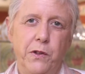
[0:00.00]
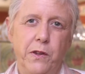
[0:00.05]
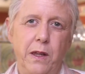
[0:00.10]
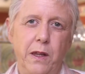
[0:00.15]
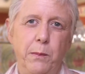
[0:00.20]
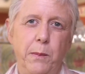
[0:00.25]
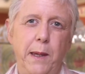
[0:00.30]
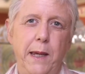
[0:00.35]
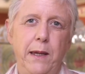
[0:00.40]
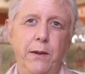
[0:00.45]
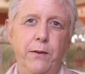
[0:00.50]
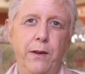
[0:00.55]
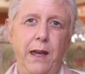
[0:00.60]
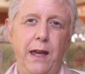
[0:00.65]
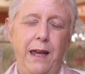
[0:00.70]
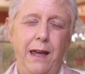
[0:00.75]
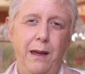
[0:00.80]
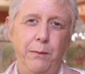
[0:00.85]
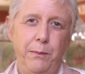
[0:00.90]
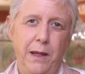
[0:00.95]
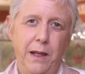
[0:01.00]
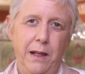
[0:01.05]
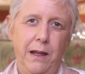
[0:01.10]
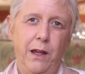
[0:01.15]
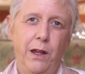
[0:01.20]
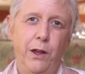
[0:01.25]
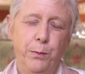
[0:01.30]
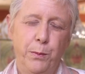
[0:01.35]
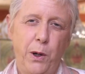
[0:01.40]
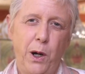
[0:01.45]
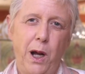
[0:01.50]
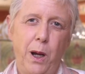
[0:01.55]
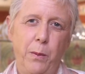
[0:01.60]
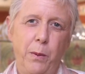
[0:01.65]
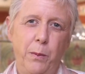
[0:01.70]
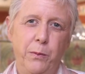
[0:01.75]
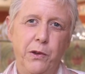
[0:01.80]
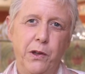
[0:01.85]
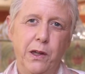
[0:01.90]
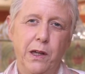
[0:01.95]
So they may have had mental health
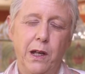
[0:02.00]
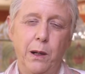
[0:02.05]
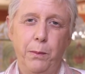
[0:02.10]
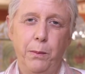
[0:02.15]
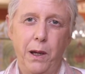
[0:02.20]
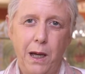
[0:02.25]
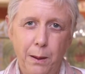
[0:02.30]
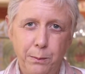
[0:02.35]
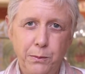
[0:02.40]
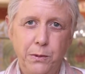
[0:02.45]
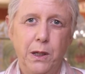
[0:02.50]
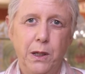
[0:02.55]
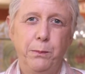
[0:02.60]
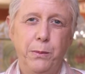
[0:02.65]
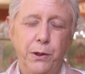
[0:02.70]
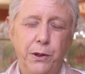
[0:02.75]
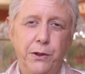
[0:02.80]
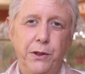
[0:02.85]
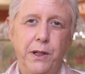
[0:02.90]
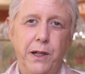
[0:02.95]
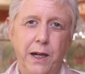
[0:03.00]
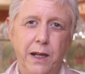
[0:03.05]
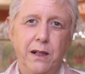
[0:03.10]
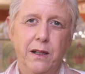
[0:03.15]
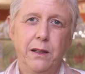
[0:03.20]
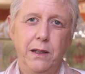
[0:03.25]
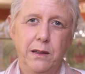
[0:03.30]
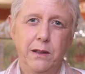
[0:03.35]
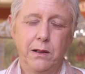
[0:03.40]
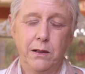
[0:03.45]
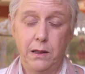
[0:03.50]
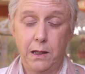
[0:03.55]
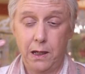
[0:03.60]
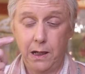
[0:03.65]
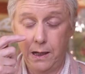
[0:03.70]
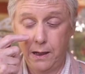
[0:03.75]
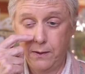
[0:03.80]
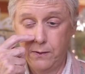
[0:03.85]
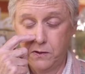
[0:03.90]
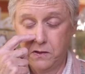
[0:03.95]
problems that kind of popped up periodically in their
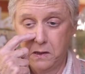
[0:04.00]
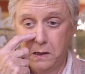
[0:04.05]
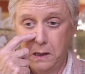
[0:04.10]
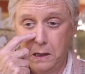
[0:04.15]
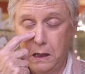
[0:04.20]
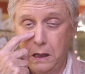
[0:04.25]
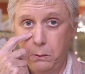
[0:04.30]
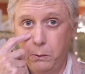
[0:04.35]
lives.